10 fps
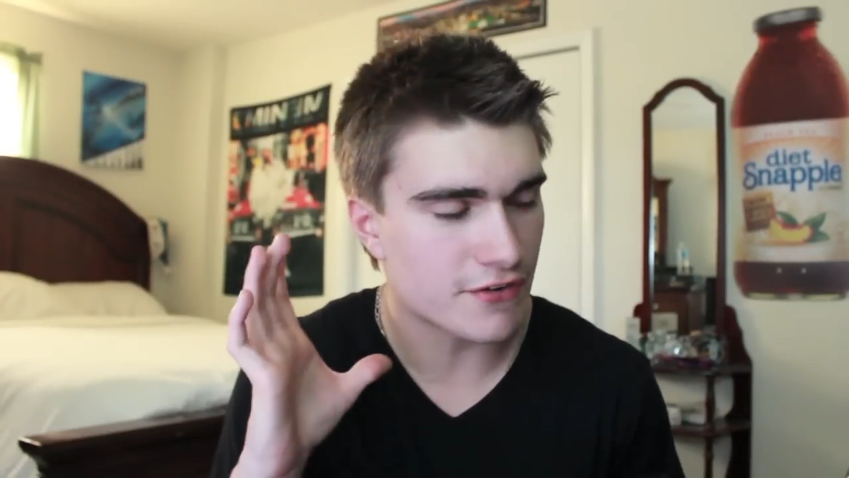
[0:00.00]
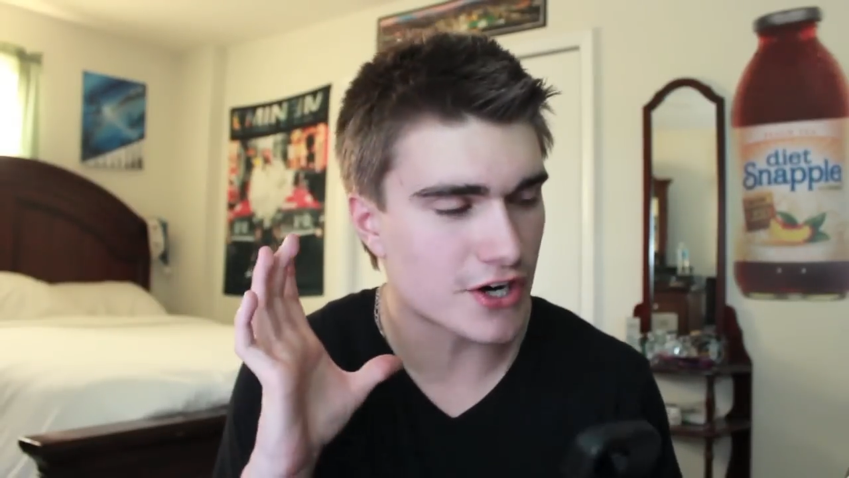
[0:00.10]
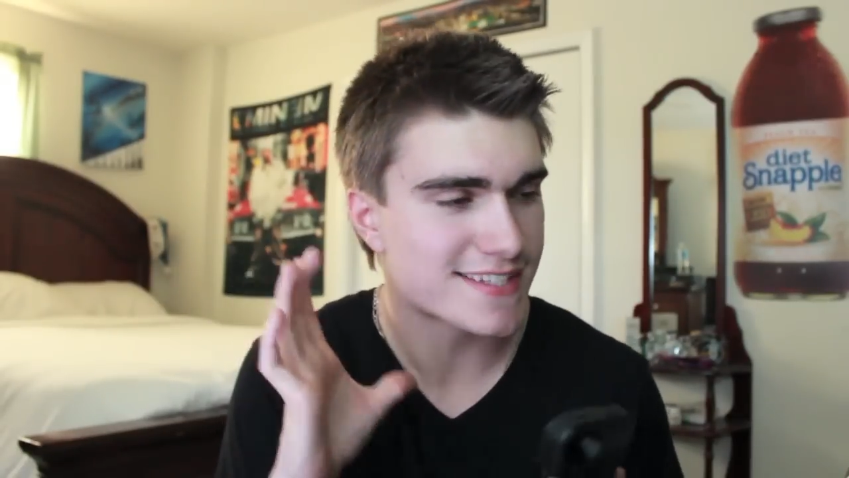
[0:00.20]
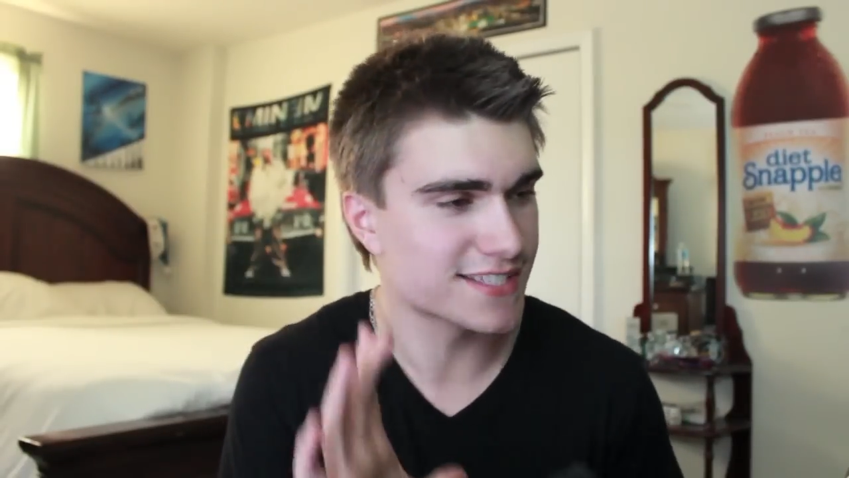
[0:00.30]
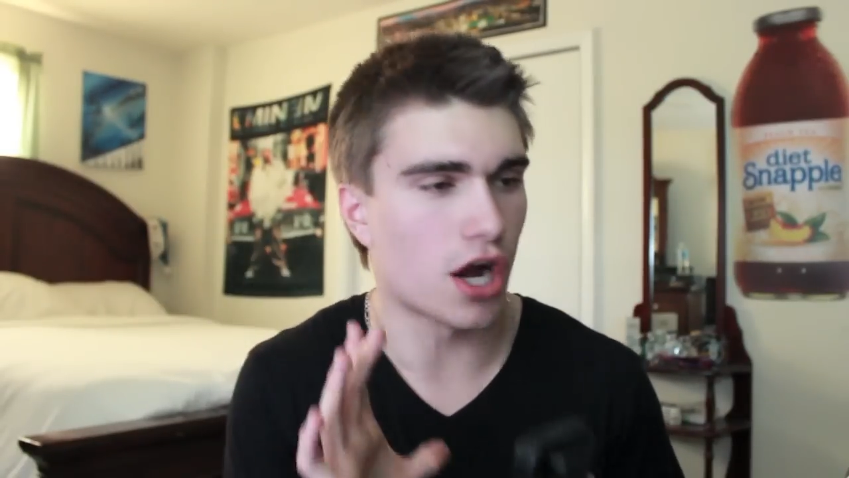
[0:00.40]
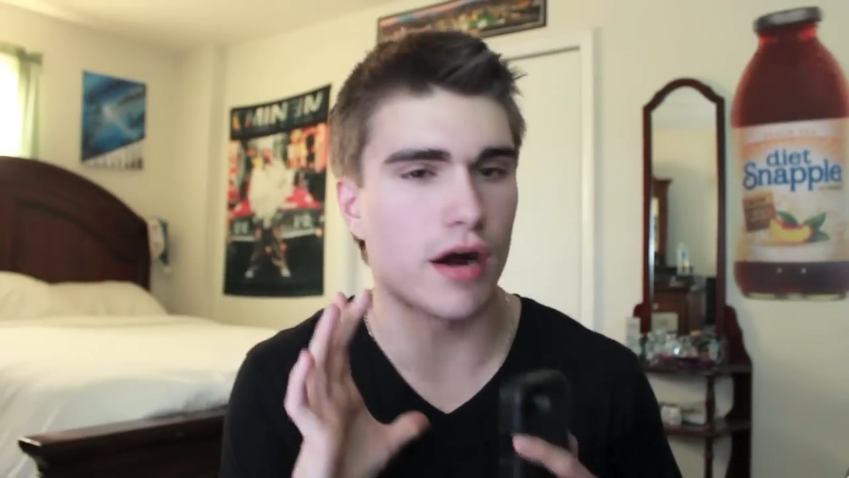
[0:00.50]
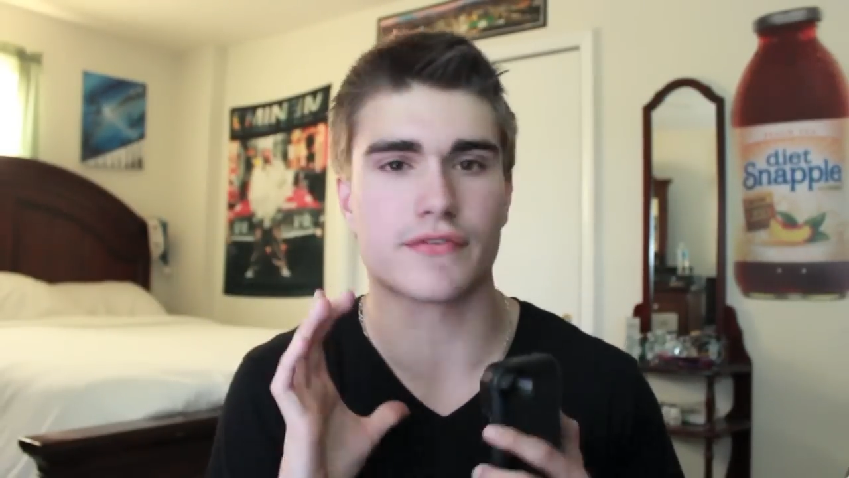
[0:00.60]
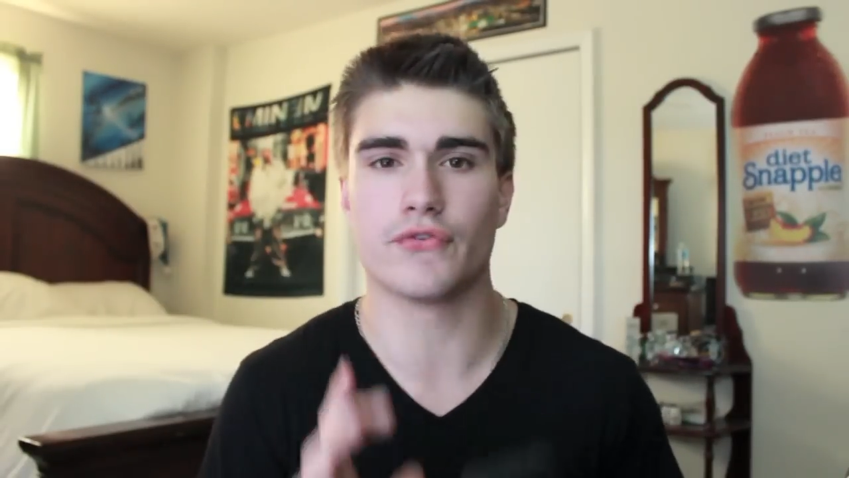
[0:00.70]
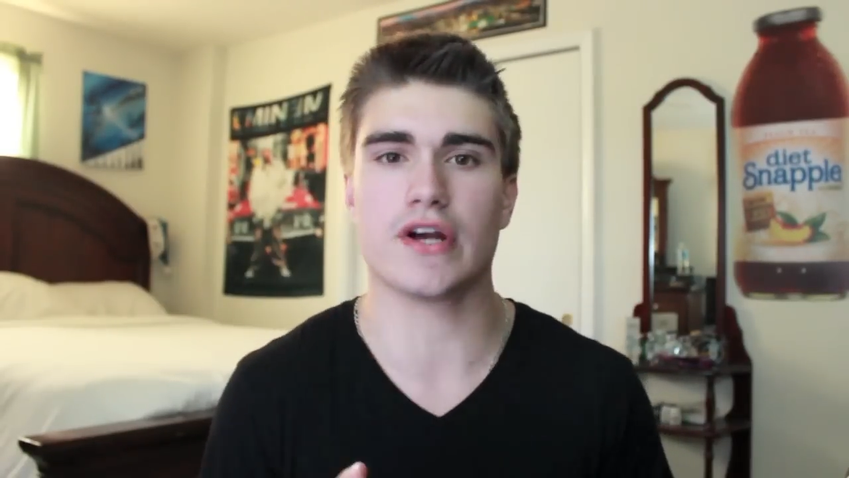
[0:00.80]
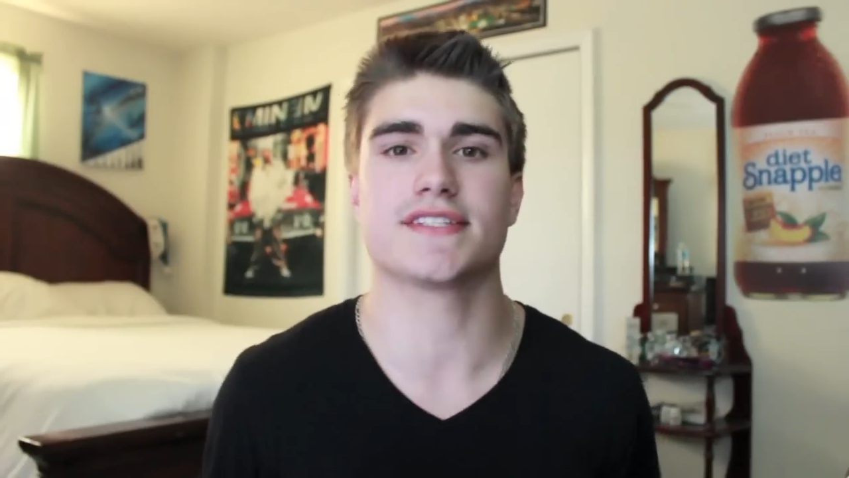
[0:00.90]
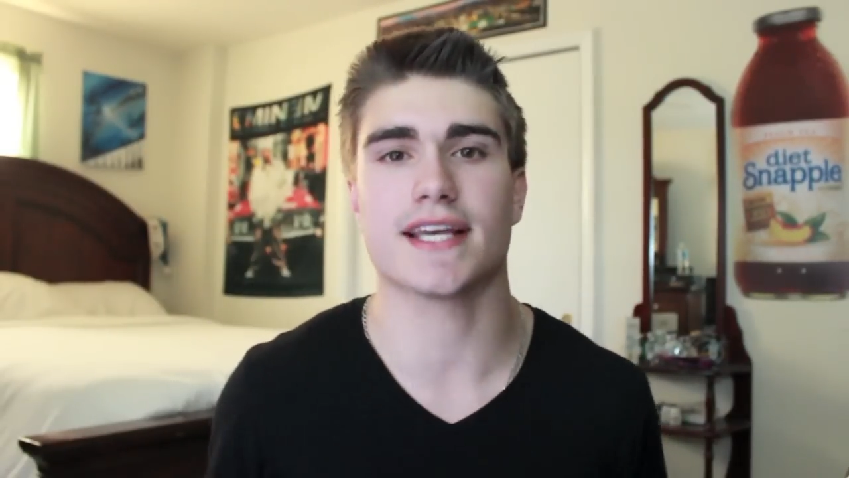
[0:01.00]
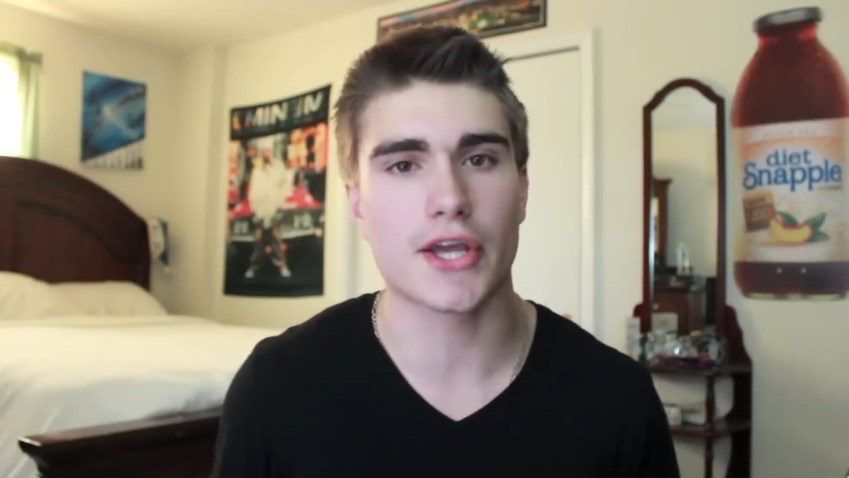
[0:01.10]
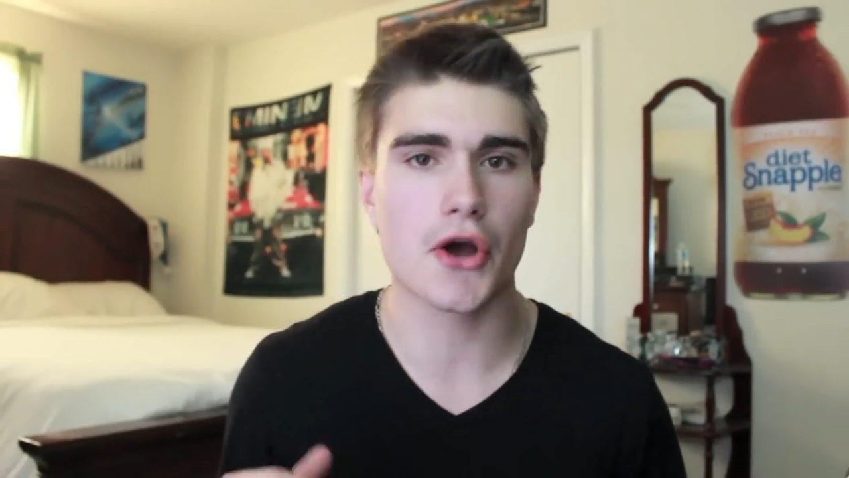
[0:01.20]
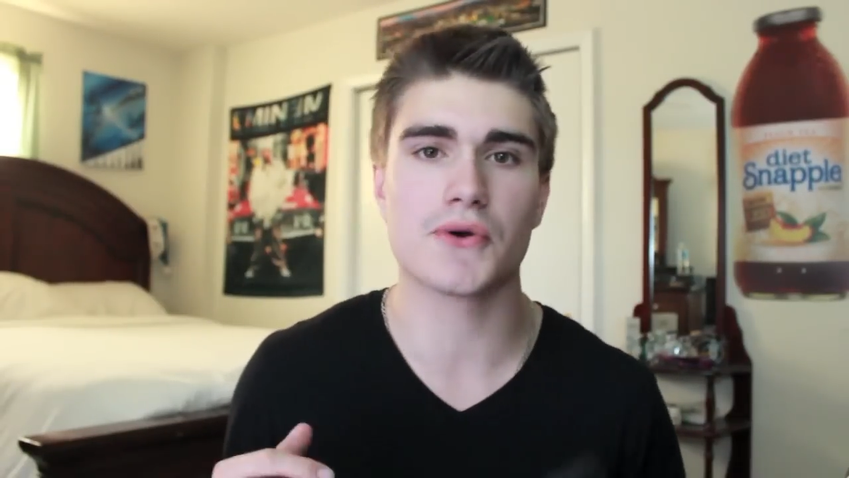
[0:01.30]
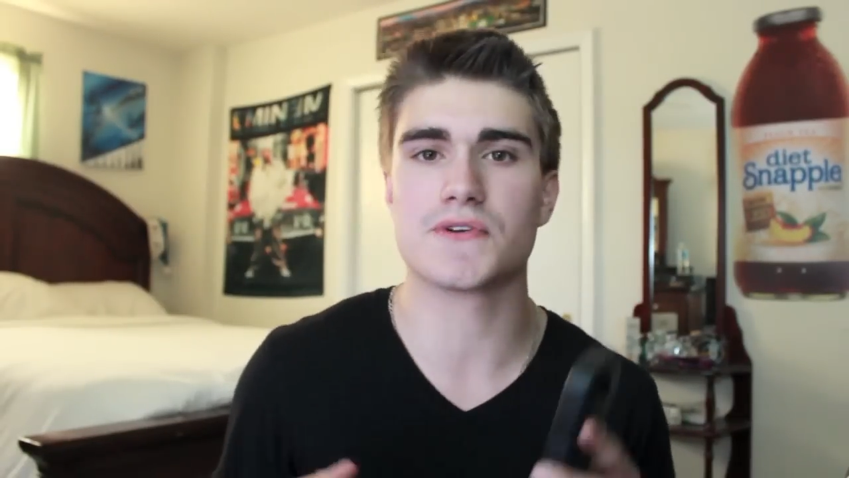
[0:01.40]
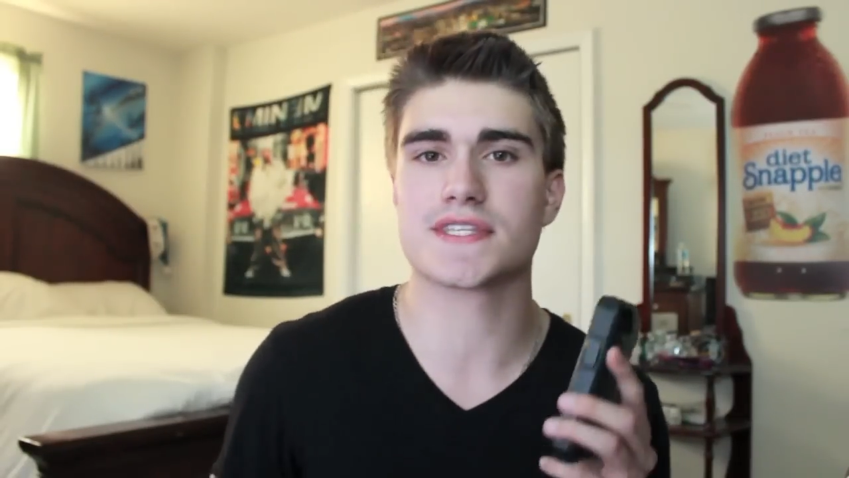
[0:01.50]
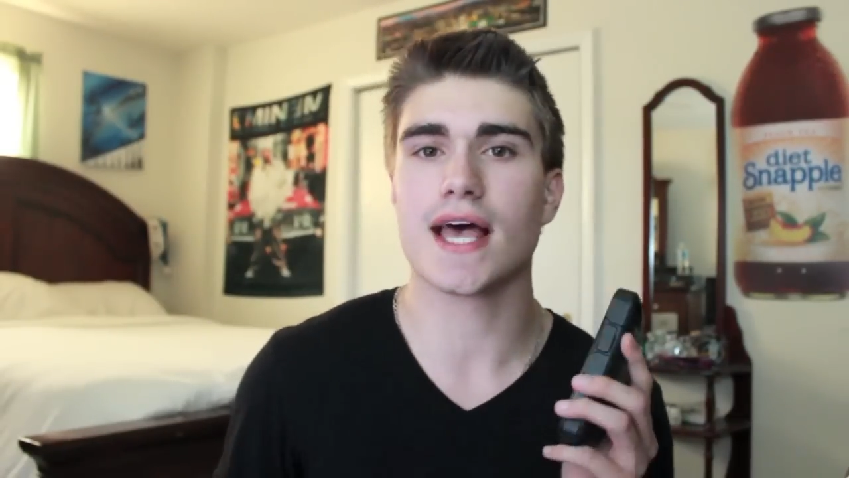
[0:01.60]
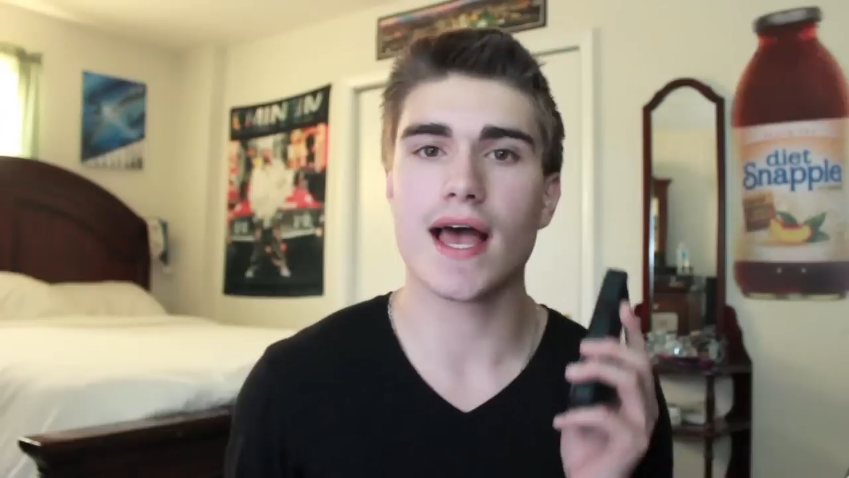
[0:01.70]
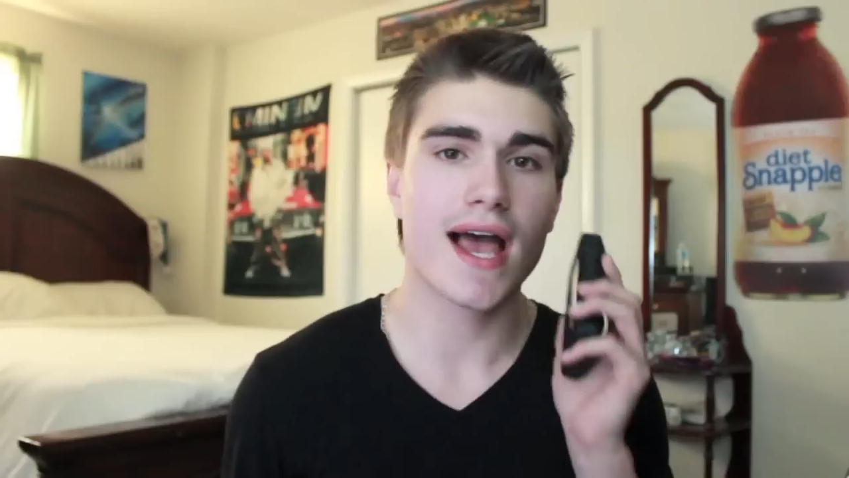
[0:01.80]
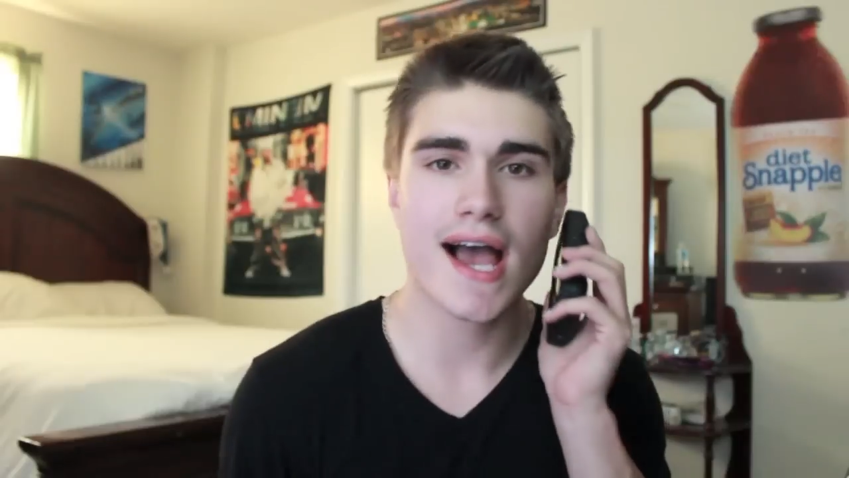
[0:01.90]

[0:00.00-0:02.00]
very soft voice that goes,